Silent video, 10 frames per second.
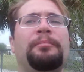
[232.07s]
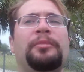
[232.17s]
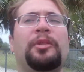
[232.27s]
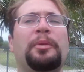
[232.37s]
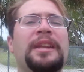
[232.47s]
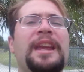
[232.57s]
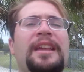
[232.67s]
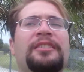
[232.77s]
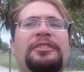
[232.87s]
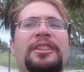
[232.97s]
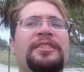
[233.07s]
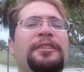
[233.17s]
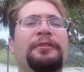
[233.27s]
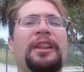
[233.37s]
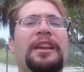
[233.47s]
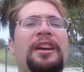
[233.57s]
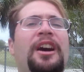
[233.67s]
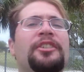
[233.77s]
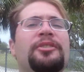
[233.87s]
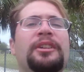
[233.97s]
three days at Disney for like a
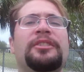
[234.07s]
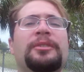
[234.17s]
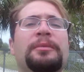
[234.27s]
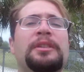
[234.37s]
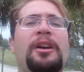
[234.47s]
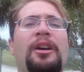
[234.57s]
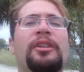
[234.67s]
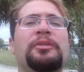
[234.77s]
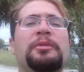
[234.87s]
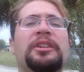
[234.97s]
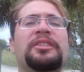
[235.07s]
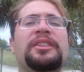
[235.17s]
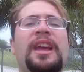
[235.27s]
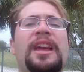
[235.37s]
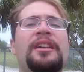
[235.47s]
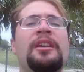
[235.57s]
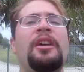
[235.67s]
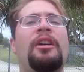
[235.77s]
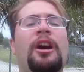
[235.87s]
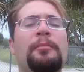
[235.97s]
hundred and something dollars. We're going to stay
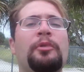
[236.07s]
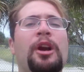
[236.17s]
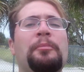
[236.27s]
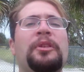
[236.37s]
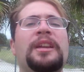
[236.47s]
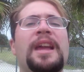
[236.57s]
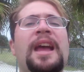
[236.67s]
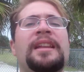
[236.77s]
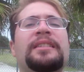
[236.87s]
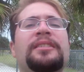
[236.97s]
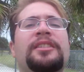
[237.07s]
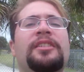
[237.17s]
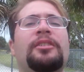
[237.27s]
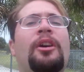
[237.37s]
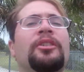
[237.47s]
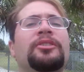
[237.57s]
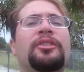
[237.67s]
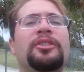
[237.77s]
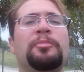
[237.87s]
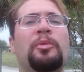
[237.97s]
on property at Disney's All
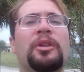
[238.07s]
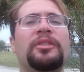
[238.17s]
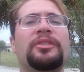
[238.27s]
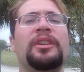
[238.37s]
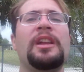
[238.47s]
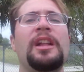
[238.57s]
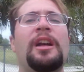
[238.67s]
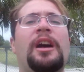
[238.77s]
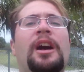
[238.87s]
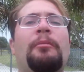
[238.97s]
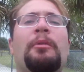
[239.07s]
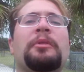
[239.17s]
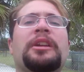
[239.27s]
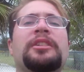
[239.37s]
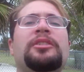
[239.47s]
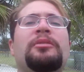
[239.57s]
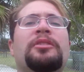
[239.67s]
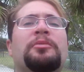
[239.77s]
Star Sports. Uh, what we're going to do is we're